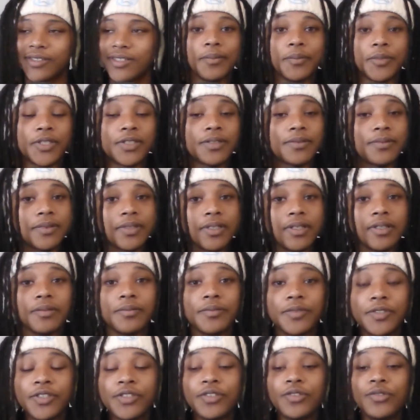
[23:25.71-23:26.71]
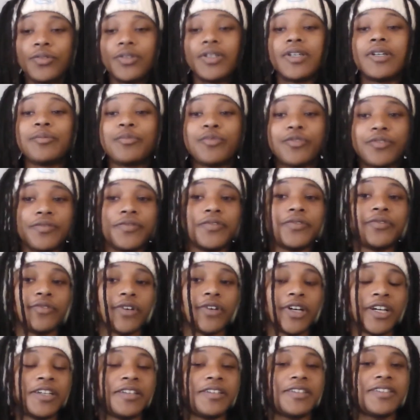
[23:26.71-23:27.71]
but sometimes you get proven
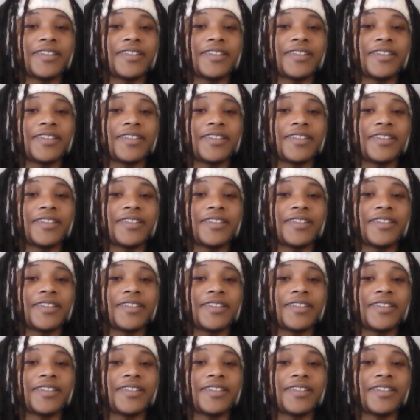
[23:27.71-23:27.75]
right.